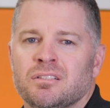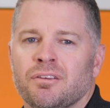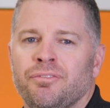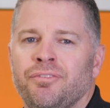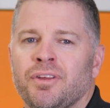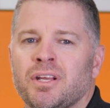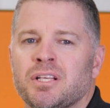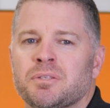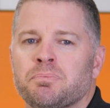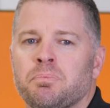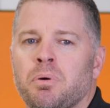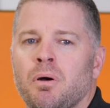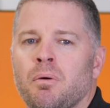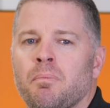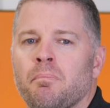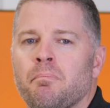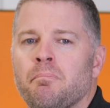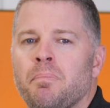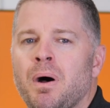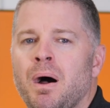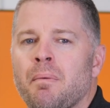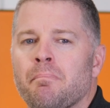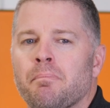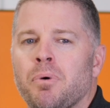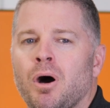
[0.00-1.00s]
To fix problem
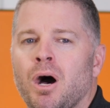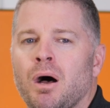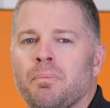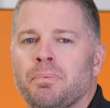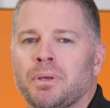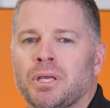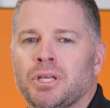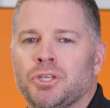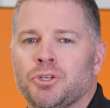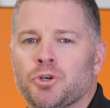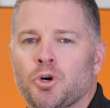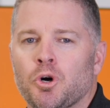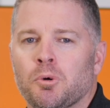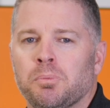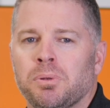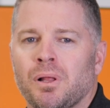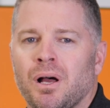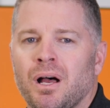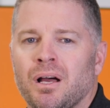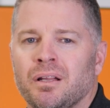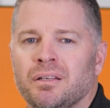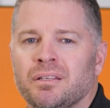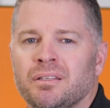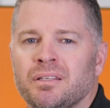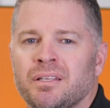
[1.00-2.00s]
pump piping in your
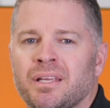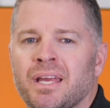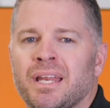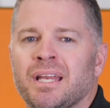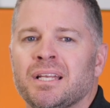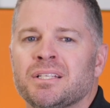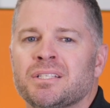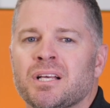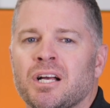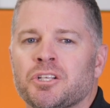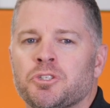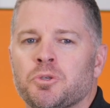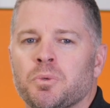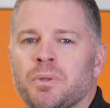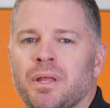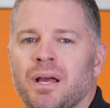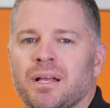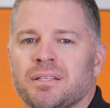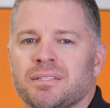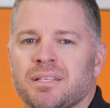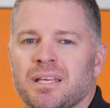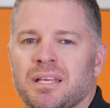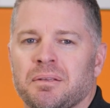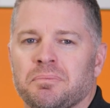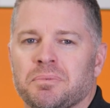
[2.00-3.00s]
plant, get in touch with our
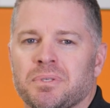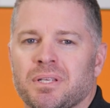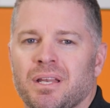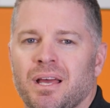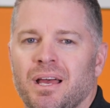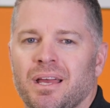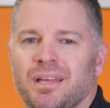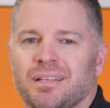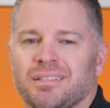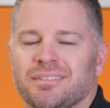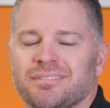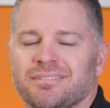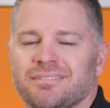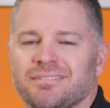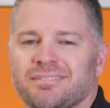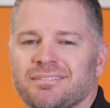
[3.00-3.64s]
team today.